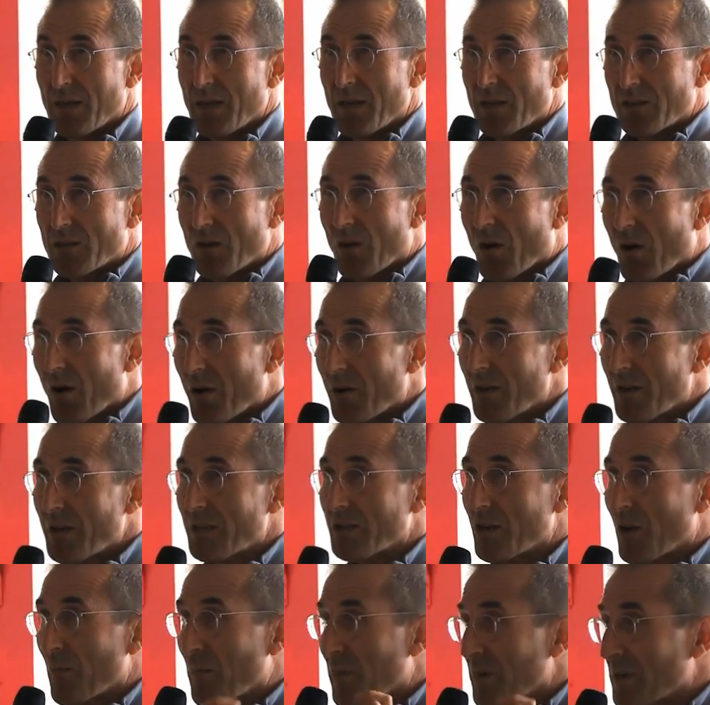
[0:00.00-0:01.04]
So artists
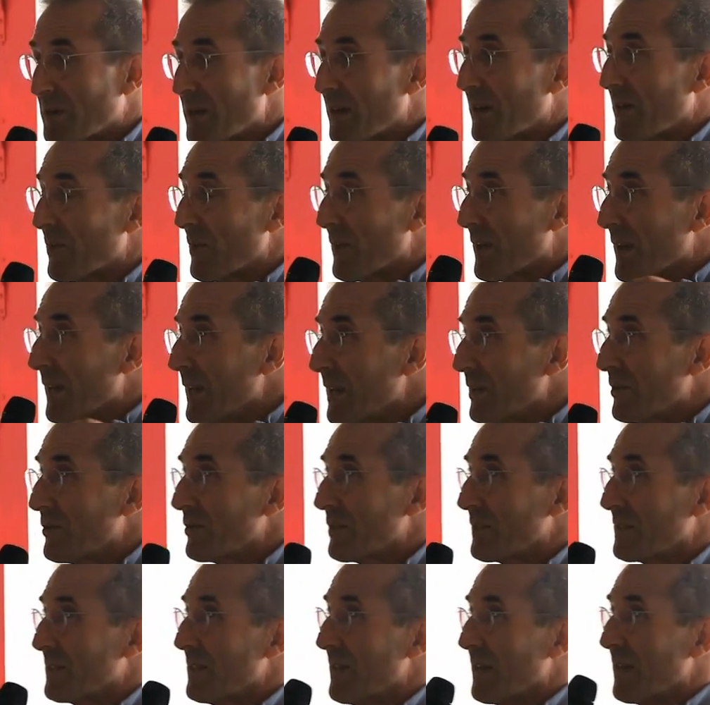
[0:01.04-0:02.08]
are particularly
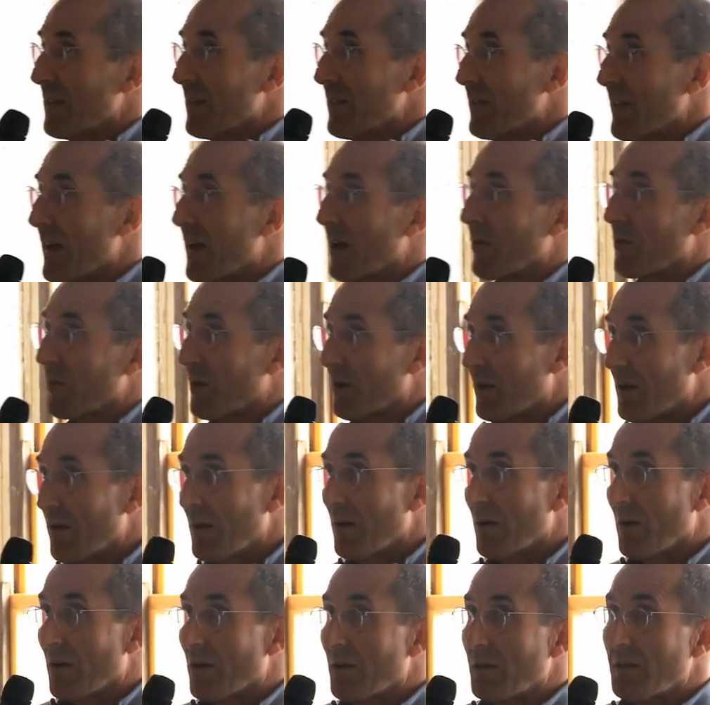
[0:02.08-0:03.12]
interesting in that
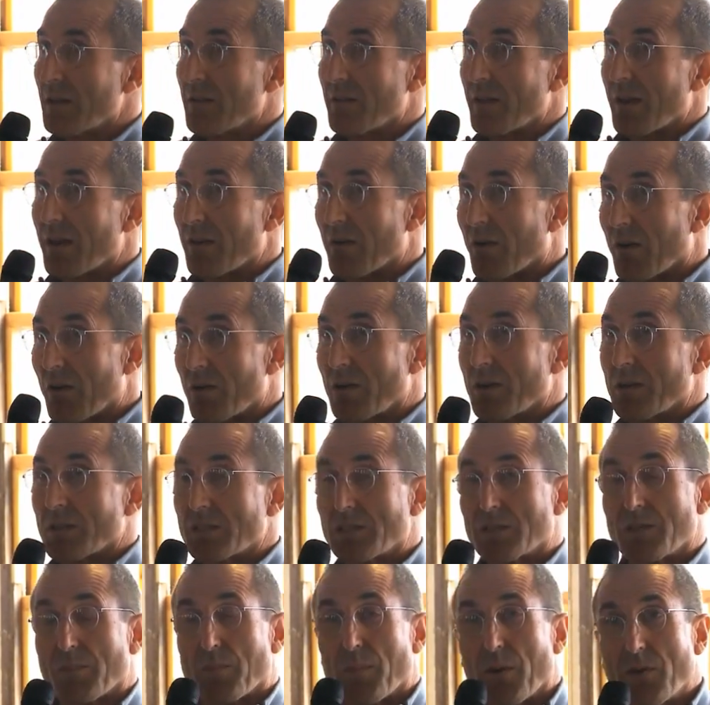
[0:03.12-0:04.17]
regard, in that artists
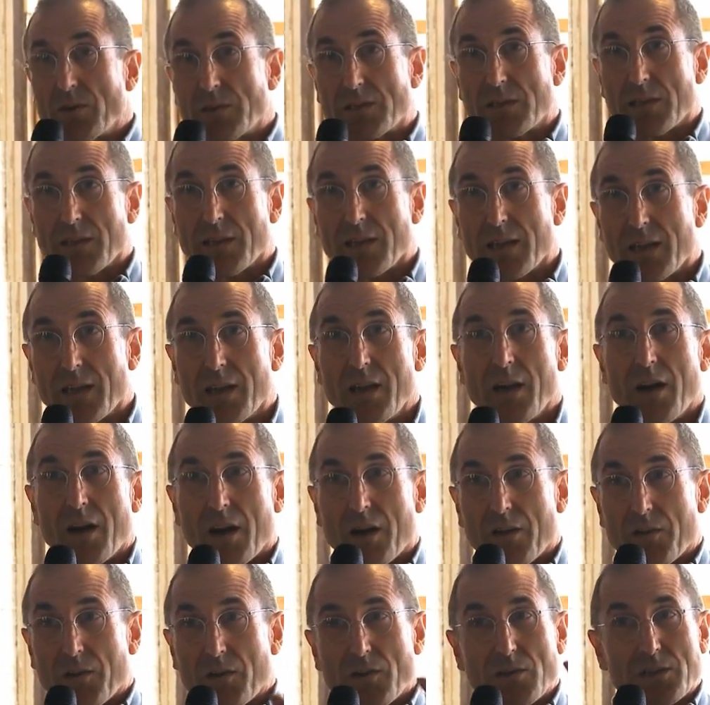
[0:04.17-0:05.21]
supposedly
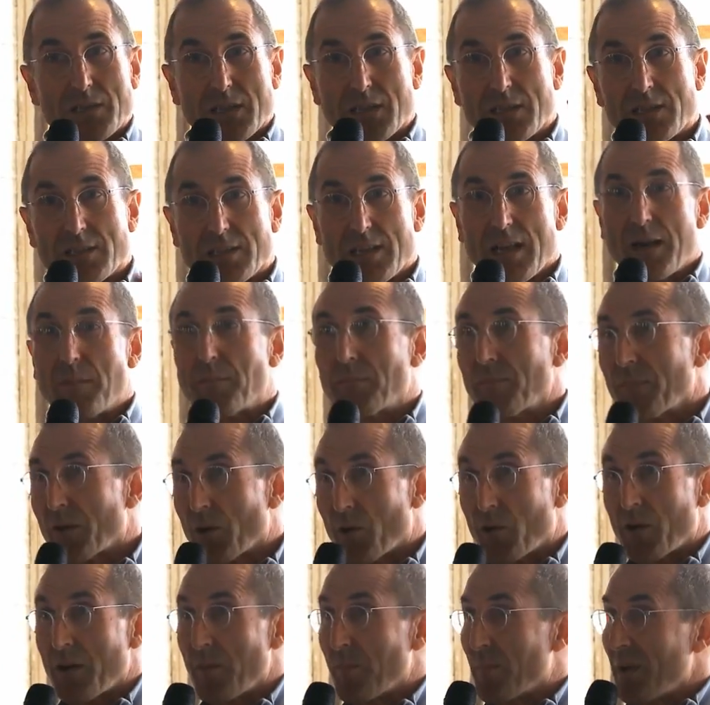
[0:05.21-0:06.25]
are those
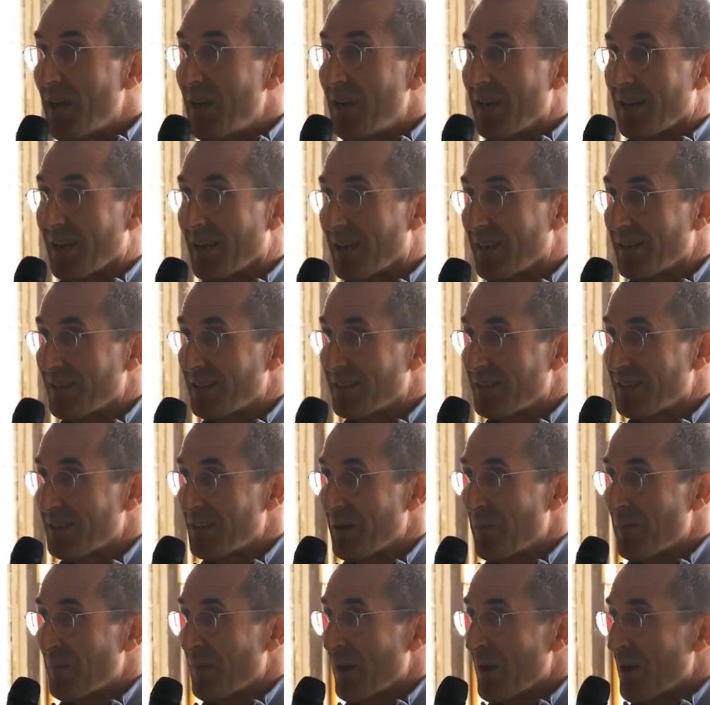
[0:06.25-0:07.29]
exemplary beings
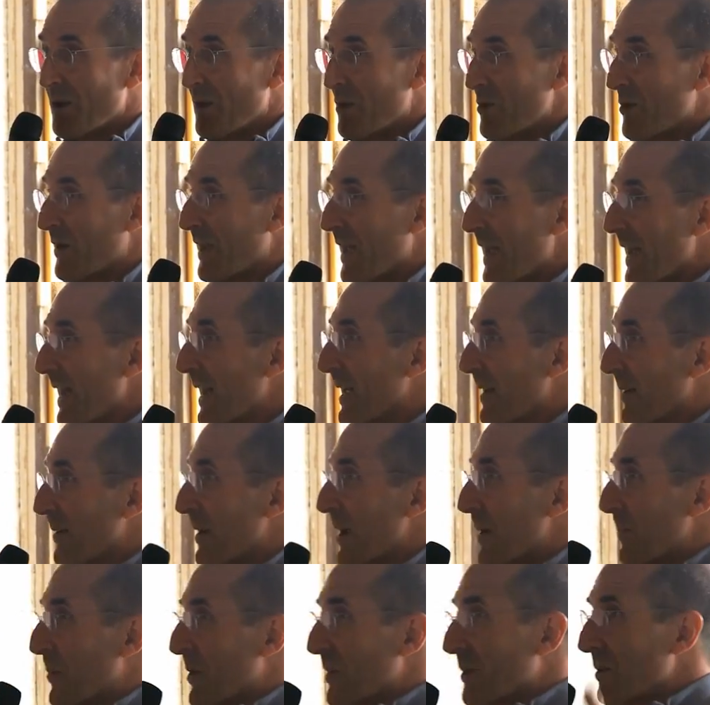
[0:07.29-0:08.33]
who
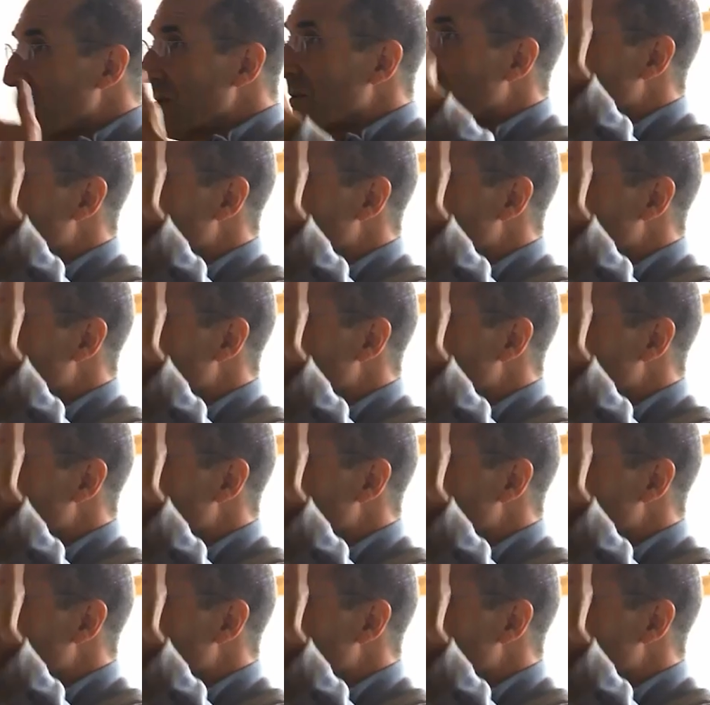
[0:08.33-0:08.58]
can produce